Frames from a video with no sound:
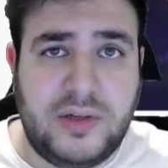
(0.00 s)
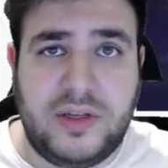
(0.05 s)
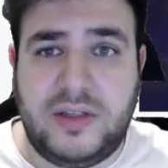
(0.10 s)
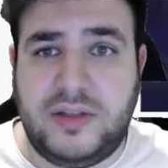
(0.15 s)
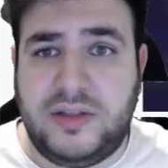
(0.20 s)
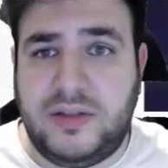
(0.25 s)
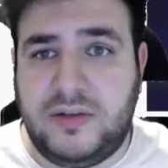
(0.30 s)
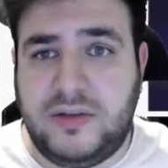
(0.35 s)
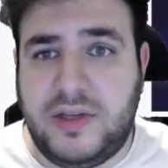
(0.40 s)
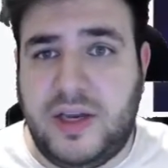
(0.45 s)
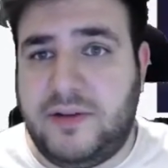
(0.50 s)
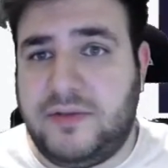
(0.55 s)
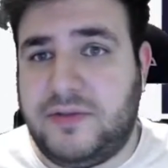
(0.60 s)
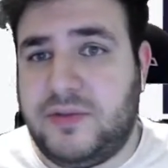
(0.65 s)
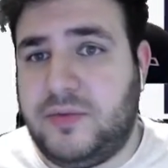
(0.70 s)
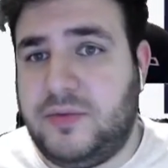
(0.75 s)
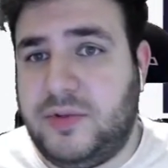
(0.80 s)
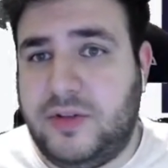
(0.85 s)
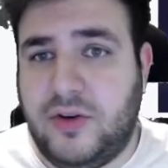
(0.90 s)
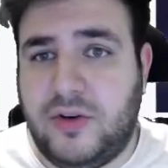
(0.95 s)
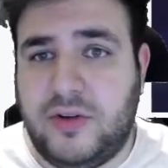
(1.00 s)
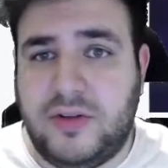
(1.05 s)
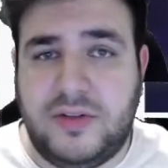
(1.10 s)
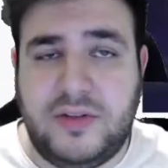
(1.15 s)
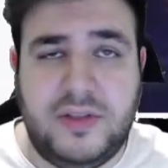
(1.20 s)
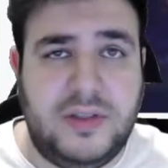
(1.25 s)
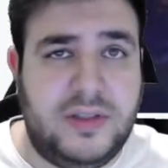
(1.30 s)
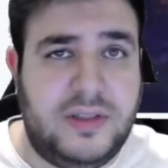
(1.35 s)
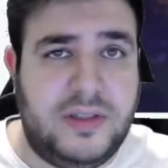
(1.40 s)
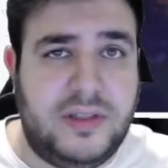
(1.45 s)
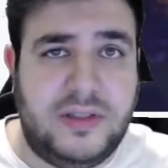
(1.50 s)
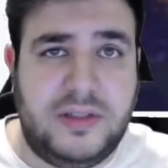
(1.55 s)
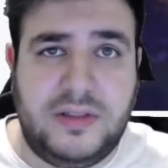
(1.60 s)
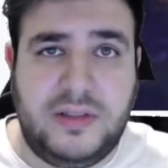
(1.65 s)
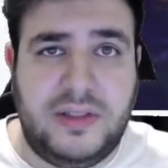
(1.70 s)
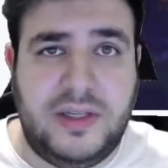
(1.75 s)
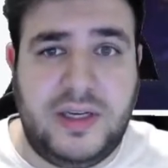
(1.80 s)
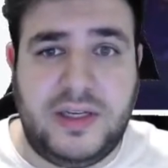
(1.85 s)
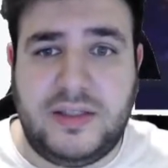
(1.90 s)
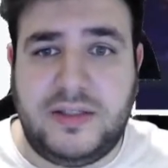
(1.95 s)
I'll have to
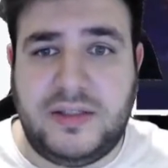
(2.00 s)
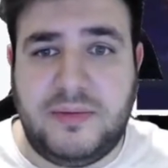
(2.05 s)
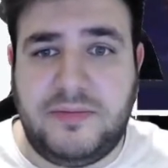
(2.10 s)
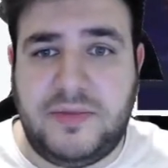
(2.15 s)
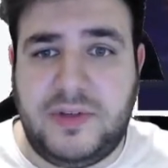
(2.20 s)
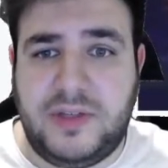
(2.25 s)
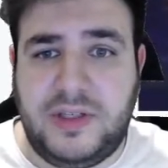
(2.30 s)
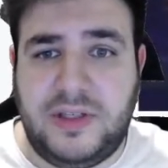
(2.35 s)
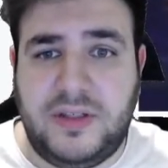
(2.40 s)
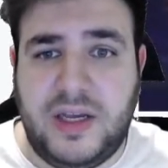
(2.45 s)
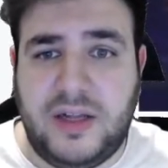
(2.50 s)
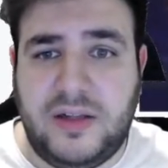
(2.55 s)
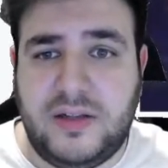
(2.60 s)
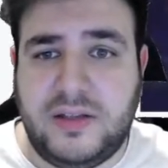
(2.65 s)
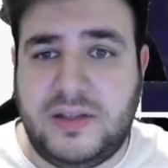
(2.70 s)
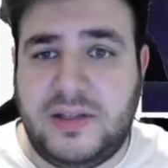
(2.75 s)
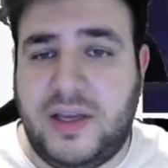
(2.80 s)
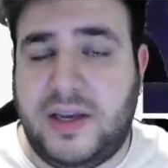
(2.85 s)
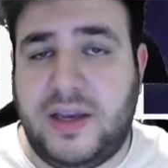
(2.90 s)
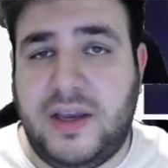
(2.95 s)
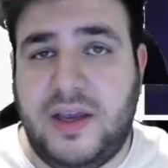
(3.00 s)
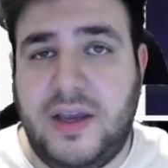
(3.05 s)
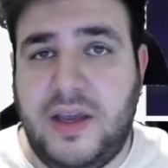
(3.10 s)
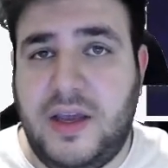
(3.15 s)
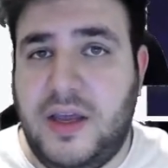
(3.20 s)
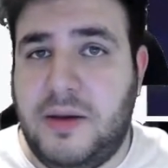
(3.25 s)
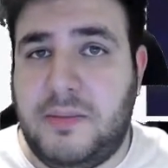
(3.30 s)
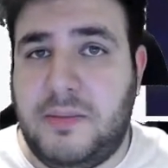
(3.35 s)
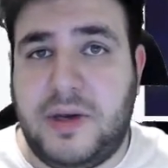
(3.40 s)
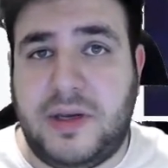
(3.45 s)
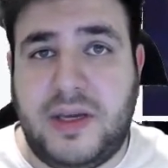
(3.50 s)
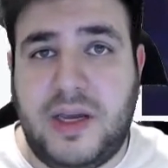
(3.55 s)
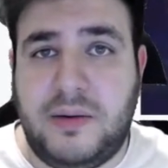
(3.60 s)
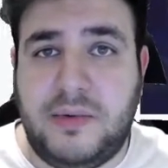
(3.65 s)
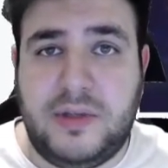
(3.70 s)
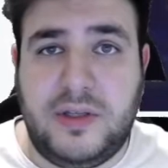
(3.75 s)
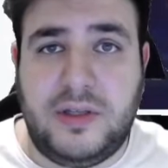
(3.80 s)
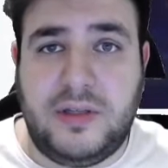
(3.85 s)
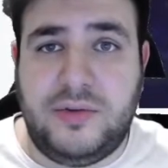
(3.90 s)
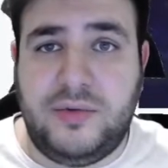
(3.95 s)
get something else, like my
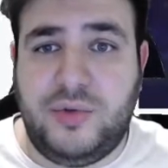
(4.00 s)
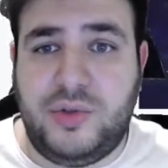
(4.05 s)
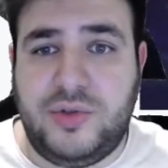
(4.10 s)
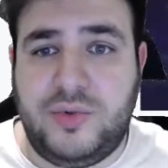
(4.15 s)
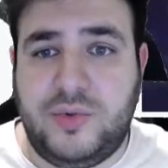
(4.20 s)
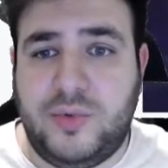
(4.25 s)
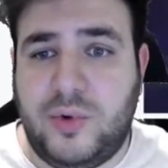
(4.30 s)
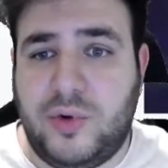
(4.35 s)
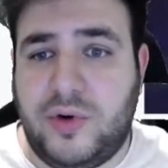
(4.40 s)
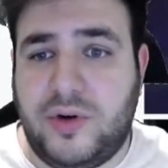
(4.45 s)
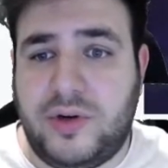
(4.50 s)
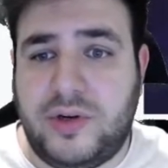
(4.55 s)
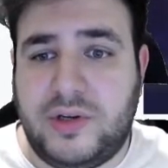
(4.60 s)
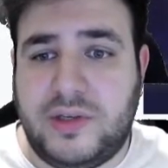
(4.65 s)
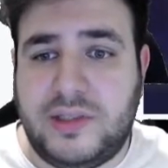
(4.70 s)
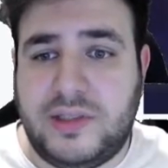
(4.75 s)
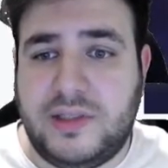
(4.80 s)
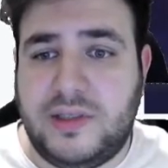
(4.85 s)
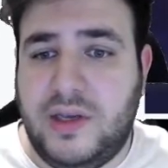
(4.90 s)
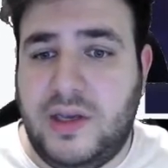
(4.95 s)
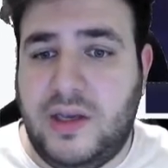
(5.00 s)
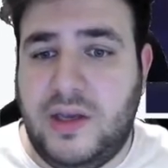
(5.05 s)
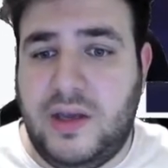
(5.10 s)
Camel Illusion works,